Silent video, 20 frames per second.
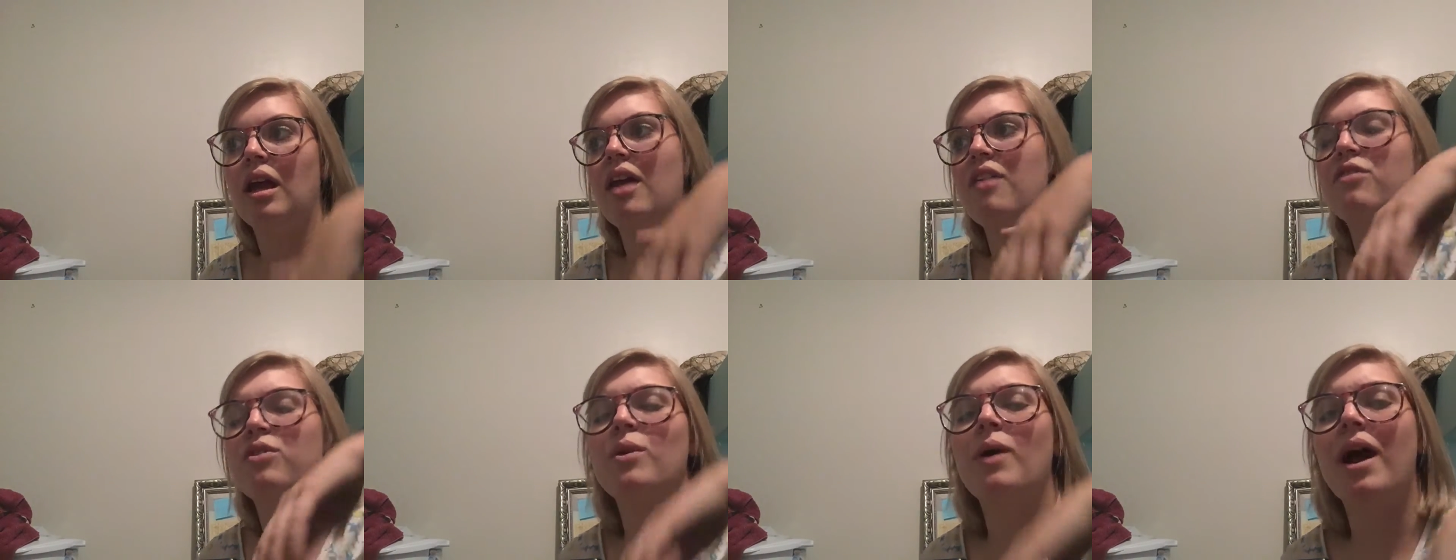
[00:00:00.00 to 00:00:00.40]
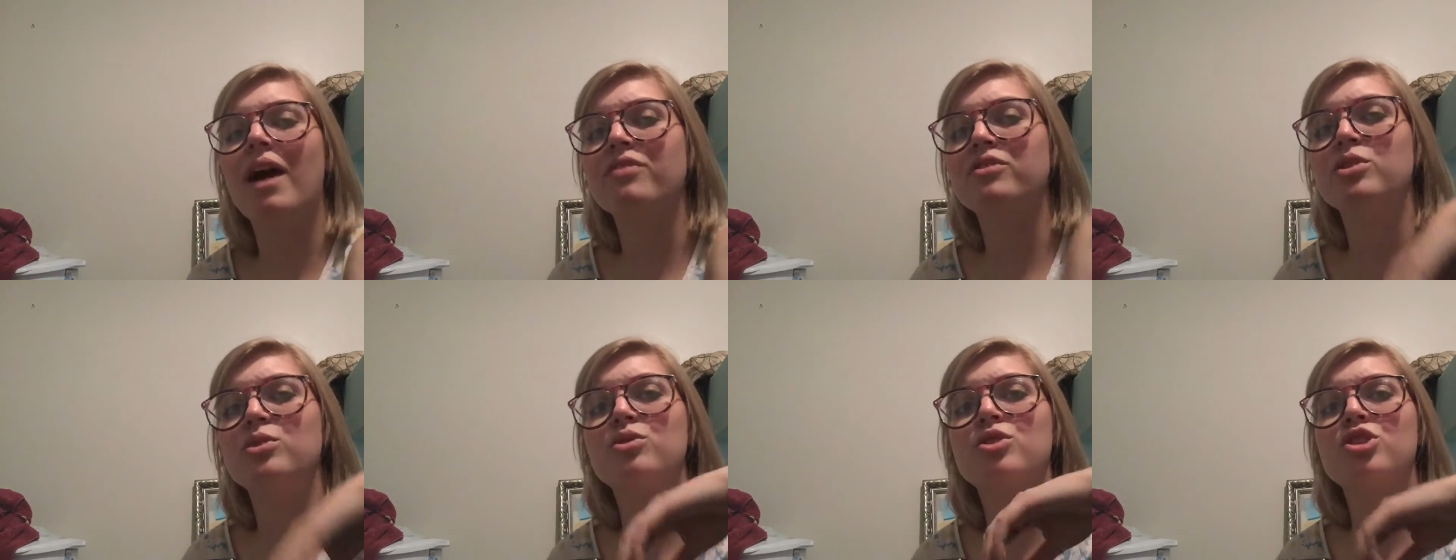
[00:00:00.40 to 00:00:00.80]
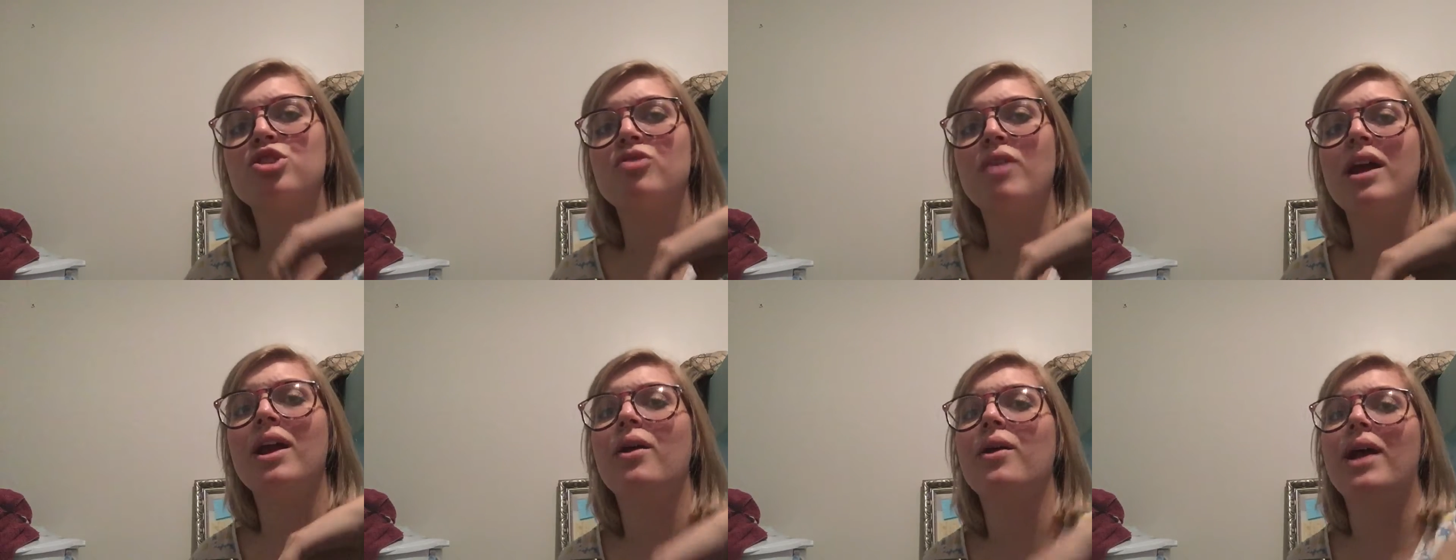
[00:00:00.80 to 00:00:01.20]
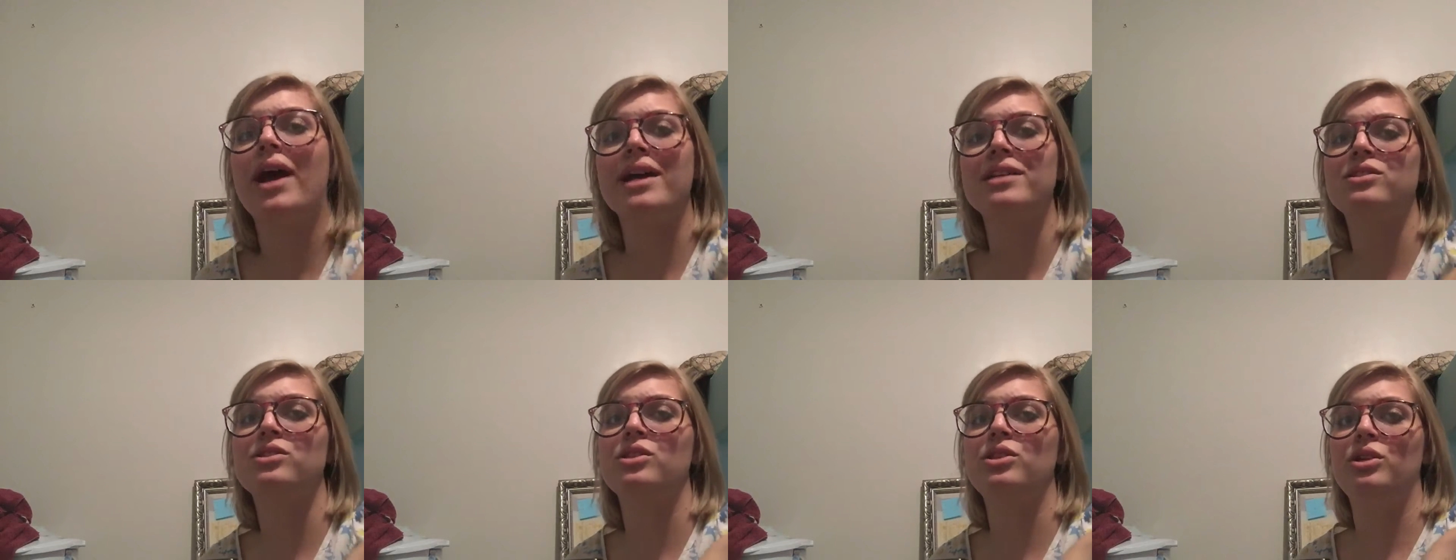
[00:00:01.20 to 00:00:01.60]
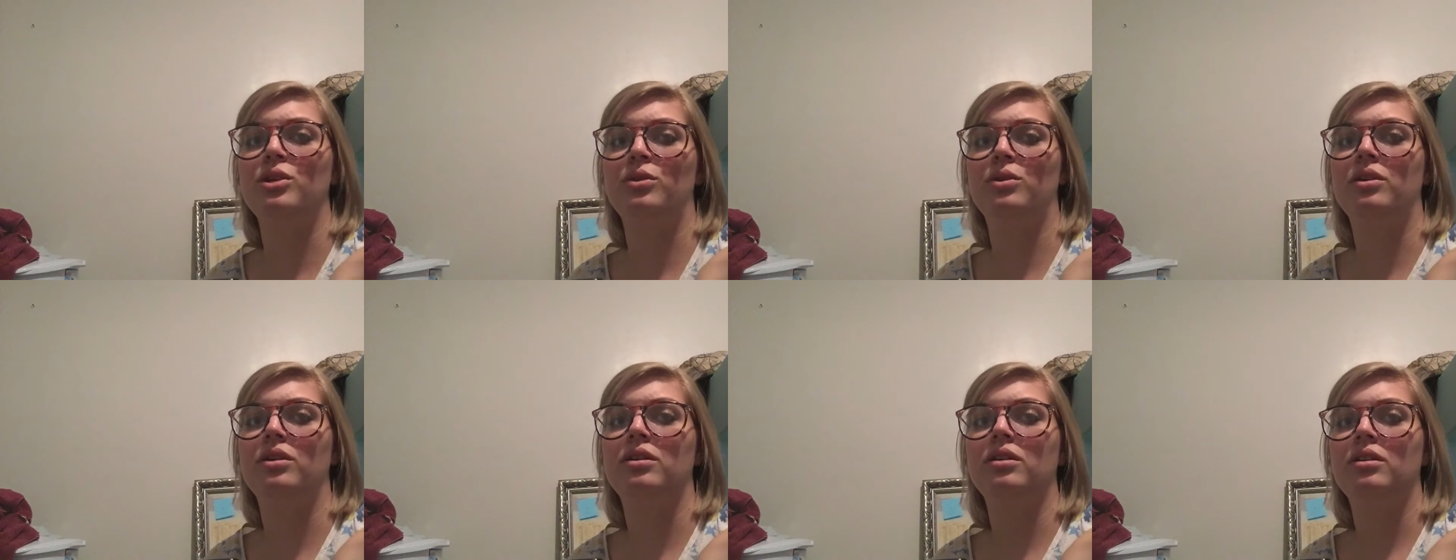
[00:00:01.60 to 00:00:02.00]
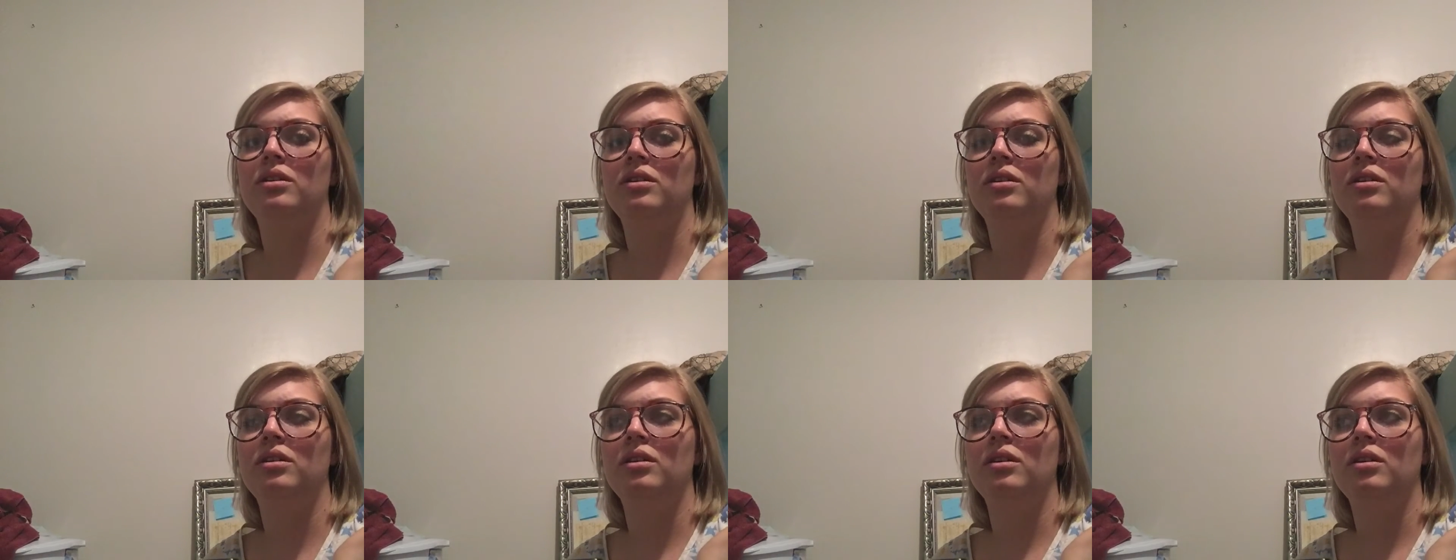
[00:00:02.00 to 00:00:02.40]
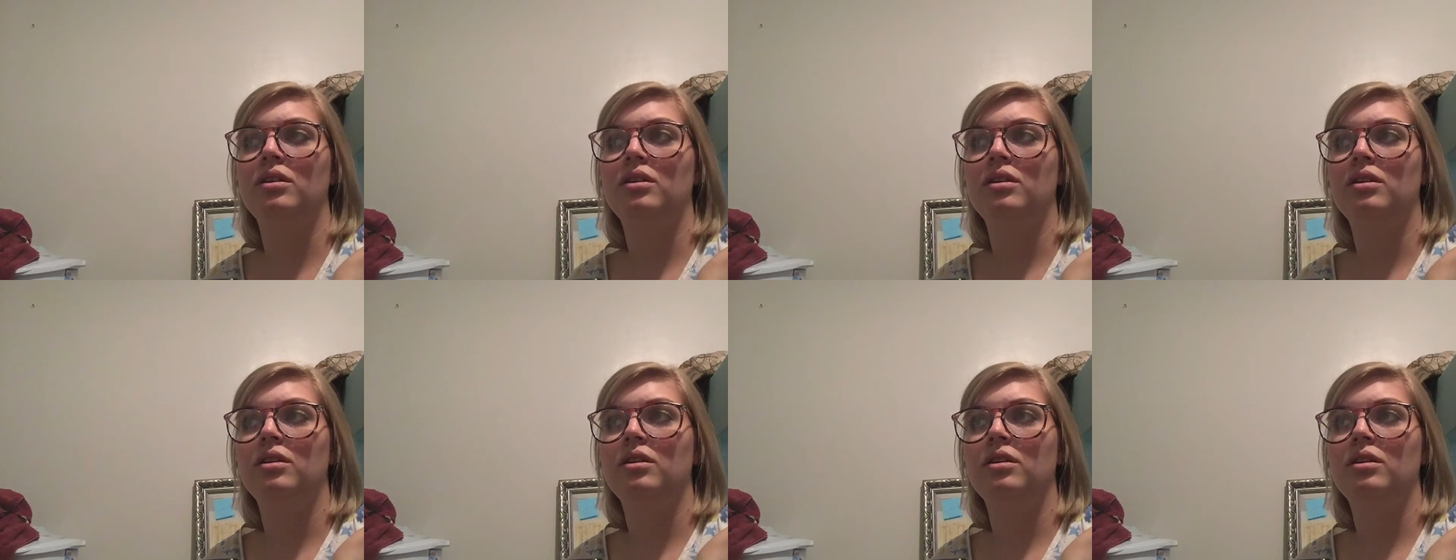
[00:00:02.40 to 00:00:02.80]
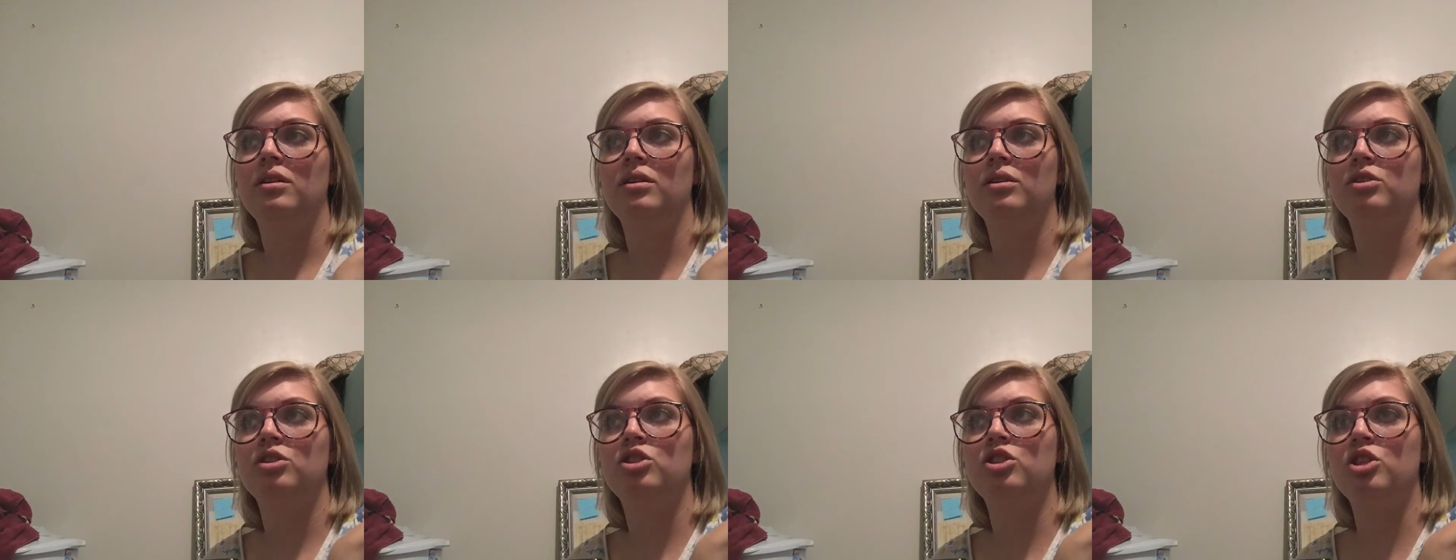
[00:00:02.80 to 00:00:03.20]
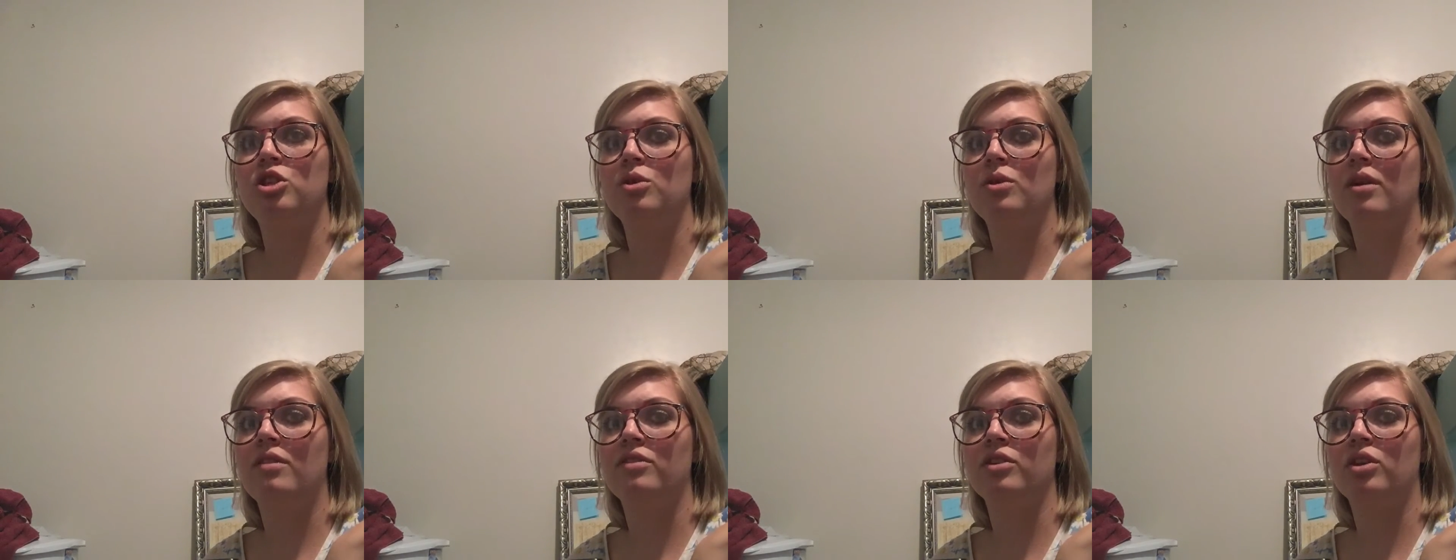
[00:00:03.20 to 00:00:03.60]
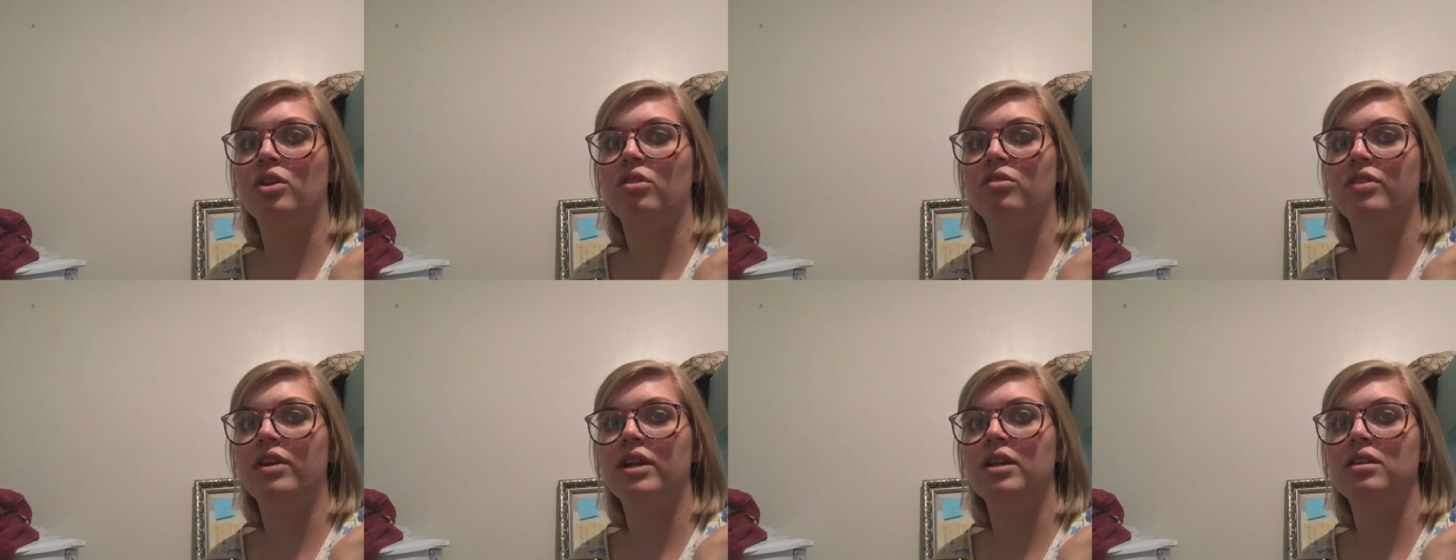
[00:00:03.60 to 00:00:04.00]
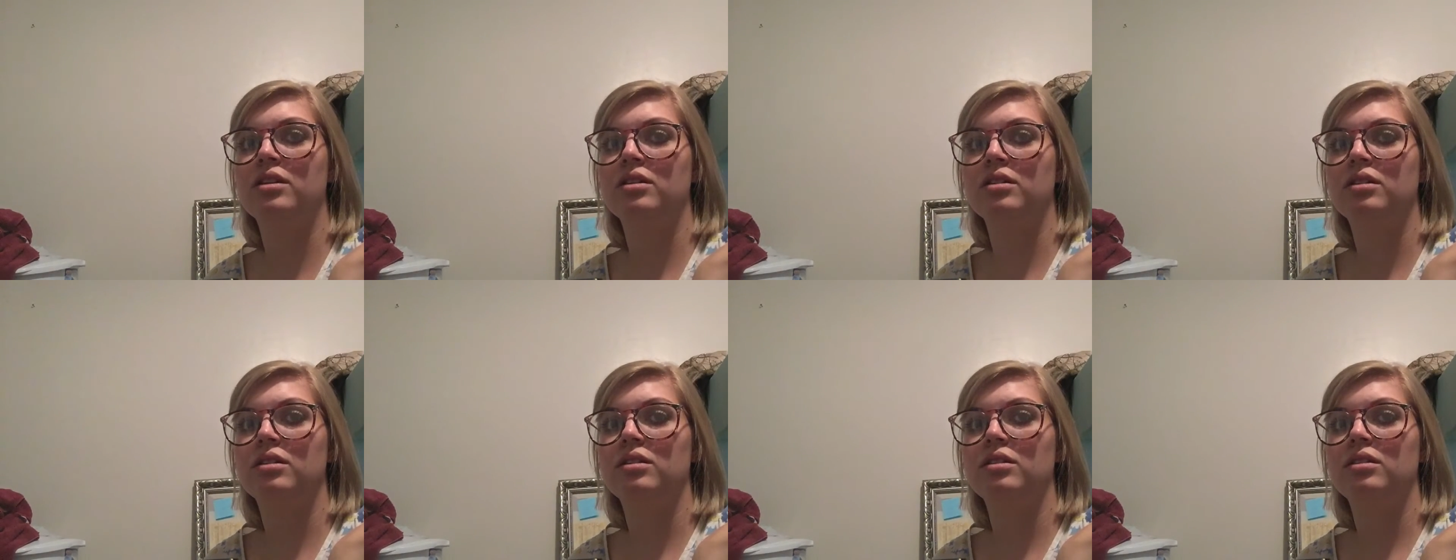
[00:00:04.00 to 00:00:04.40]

if you have to, straight out ask the dude, do you have a girlfriend?